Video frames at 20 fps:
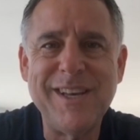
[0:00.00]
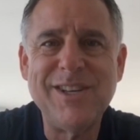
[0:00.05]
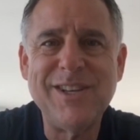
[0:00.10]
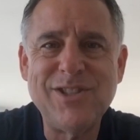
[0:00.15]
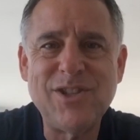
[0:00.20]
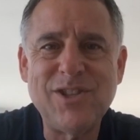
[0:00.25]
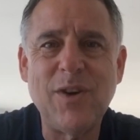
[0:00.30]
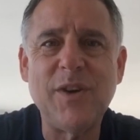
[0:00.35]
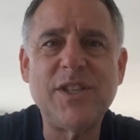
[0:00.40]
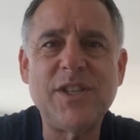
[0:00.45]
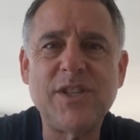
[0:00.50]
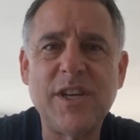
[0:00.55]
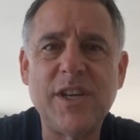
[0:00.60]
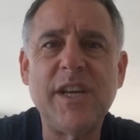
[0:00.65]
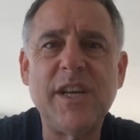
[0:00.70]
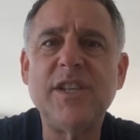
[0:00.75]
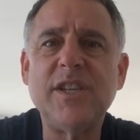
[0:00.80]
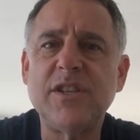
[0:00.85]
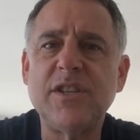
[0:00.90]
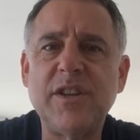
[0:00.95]
So it's
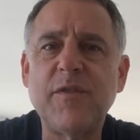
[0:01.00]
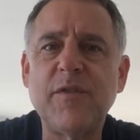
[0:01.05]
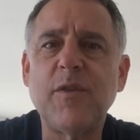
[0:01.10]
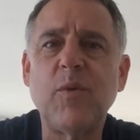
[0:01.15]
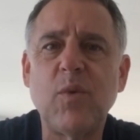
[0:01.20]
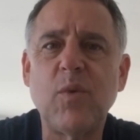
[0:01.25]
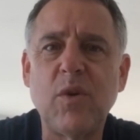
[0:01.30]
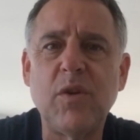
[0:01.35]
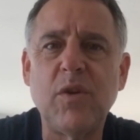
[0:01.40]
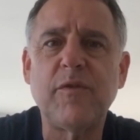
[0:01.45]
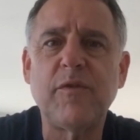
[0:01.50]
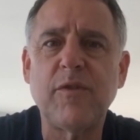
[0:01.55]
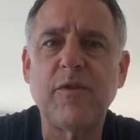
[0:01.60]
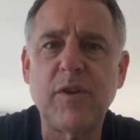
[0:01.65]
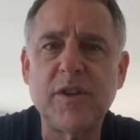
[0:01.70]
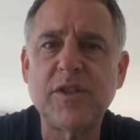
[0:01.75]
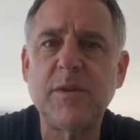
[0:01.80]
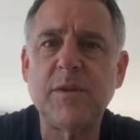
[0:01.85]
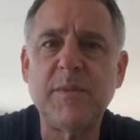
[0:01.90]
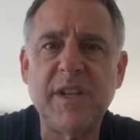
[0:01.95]
a different world for
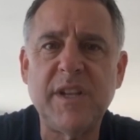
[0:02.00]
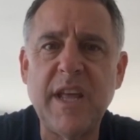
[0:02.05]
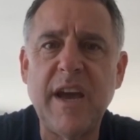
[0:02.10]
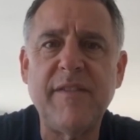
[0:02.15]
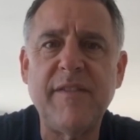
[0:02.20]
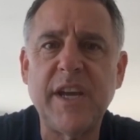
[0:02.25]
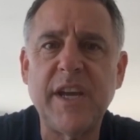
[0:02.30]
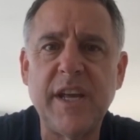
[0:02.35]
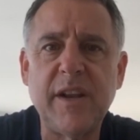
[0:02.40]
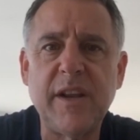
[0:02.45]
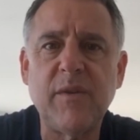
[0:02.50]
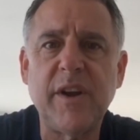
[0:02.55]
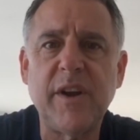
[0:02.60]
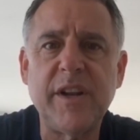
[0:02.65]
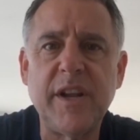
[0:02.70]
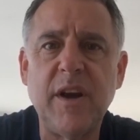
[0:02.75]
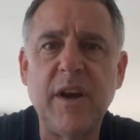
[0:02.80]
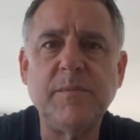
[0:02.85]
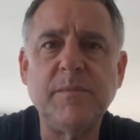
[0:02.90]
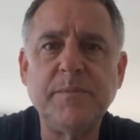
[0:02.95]
us to be navigating right
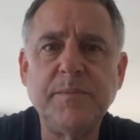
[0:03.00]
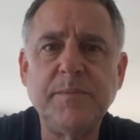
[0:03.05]
now.